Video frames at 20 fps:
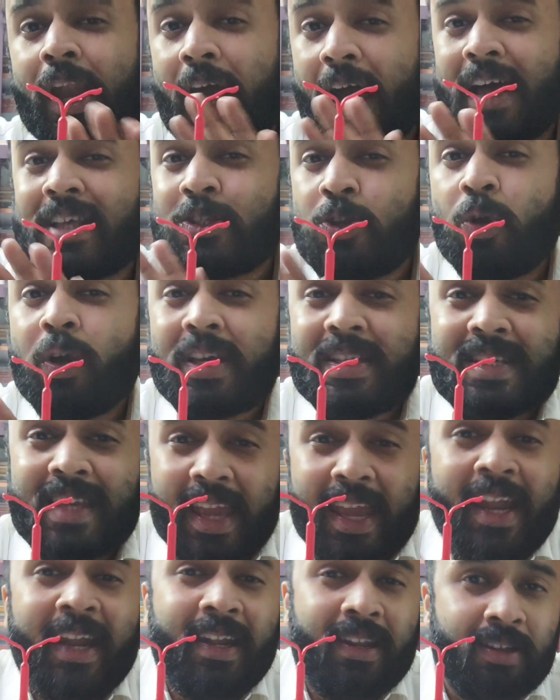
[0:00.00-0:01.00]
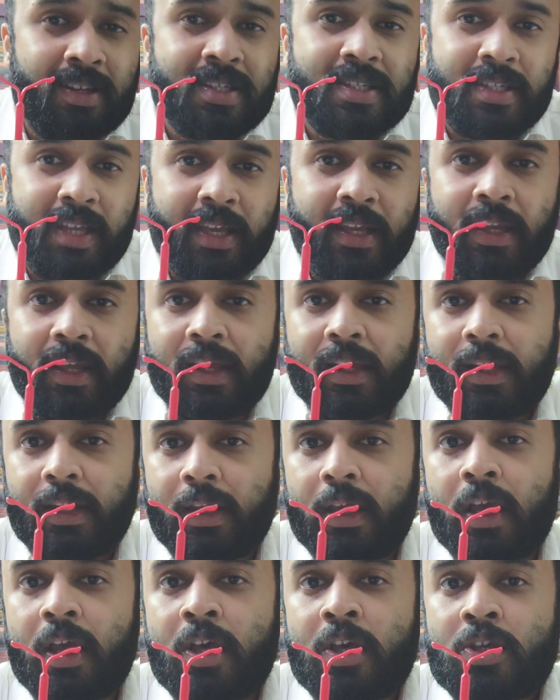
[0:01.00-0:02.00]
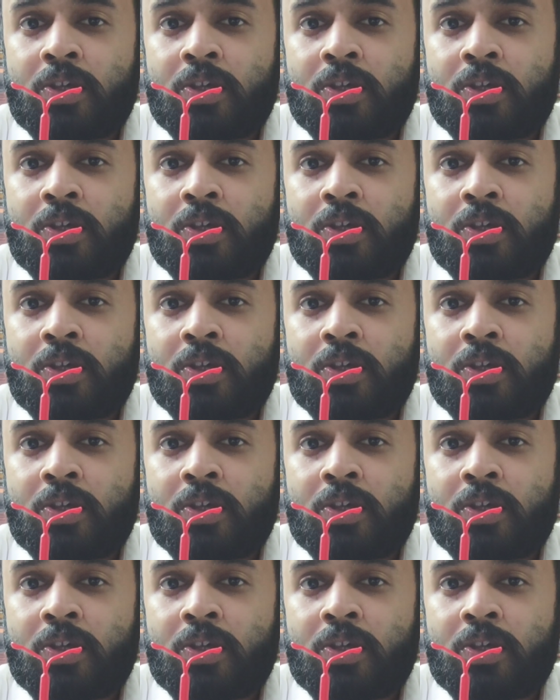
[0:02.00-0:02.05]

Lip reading: as long as 8 years technically.